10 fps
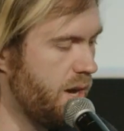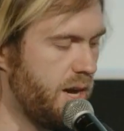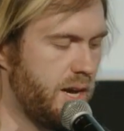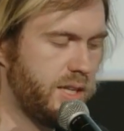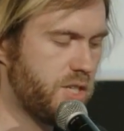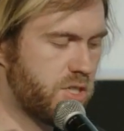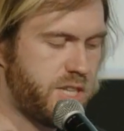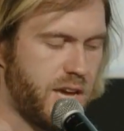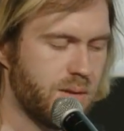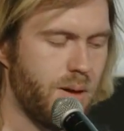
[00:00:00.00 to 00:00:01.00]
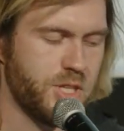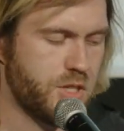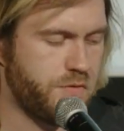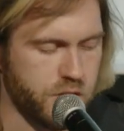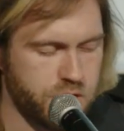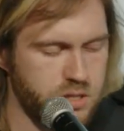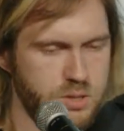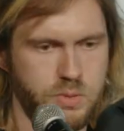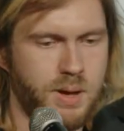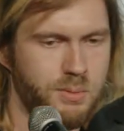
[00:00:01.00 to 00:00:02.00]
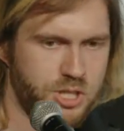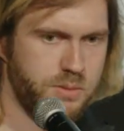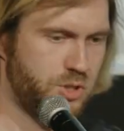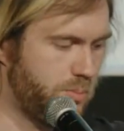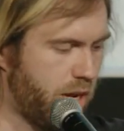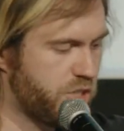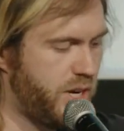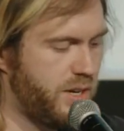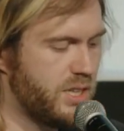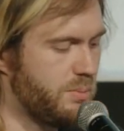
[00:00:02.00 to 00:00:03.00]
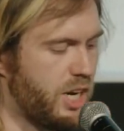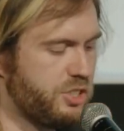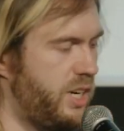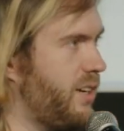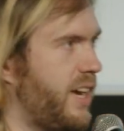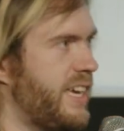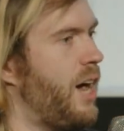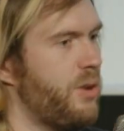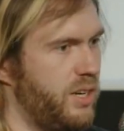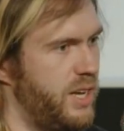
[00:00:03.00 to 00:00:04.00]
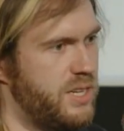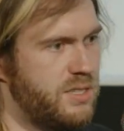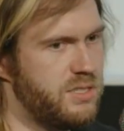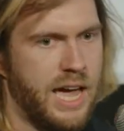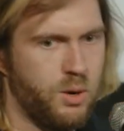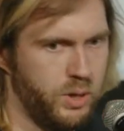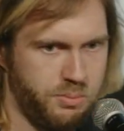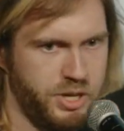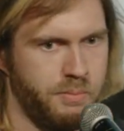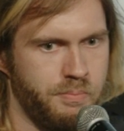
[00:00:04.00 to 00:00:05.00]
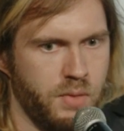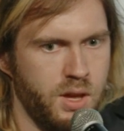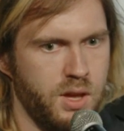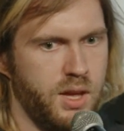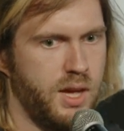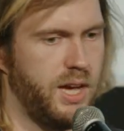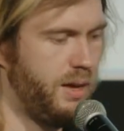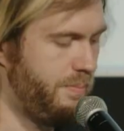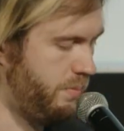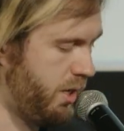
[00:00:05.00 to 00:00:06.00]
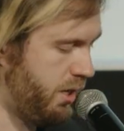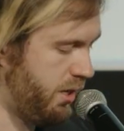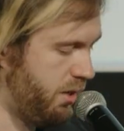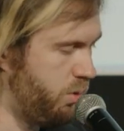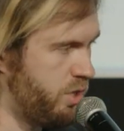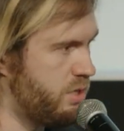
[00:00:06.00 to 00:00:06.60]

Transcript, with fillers: Uh, let's just say commitments are functions. We publish them to a blockchain, and the blockchain like calculates this equilibrium, um, uh, which